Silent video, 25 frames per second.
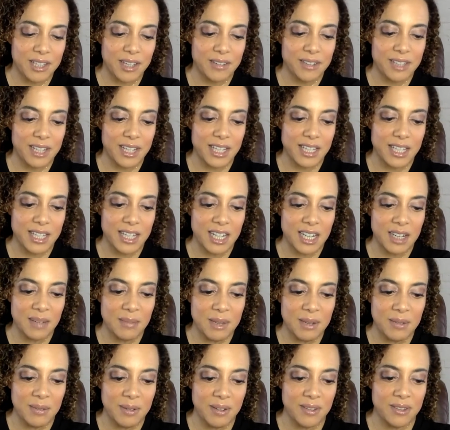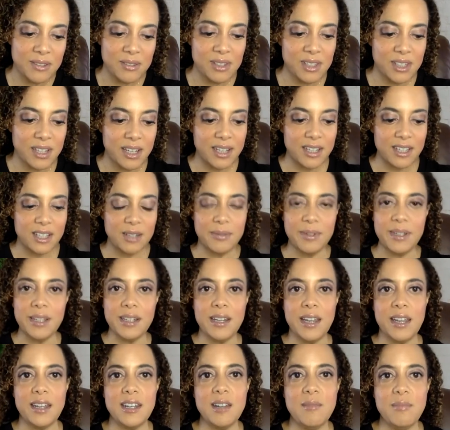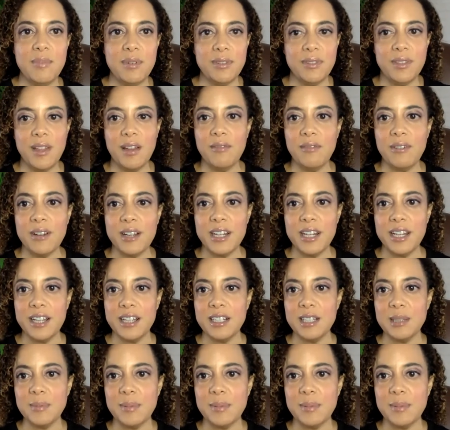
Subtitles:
I was like, is it going to be one of those nights? Are we going to end up with love readings?